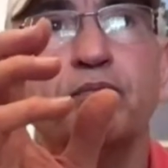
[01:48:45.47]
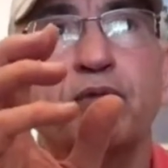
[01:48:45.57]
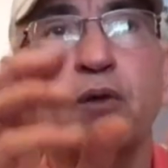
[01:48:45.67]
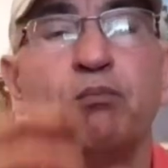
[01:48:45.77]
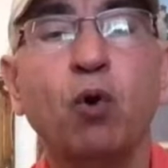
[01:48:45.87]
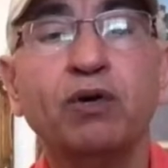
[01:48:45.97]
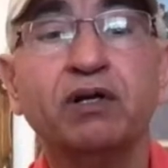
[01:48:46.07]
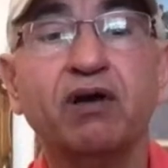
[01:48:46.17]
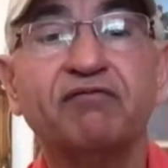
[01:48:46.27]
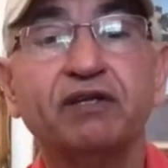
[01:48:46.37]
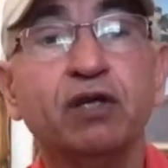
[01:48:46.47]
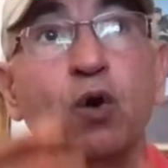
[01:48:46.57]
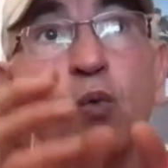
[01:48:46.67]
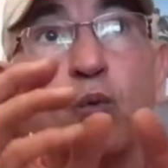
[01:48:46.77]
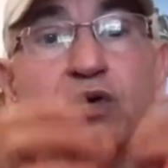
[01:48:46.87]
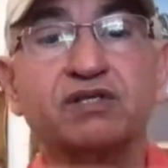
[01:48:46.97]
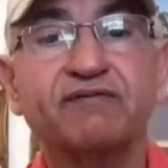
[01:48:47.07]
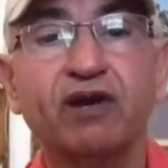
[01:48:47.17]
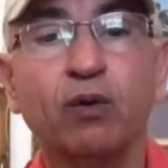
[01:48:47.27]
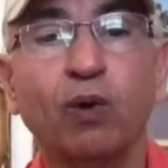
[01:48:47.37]
component of it works
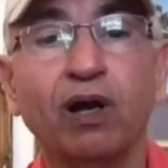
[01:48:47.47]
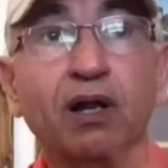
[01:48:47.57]
very well.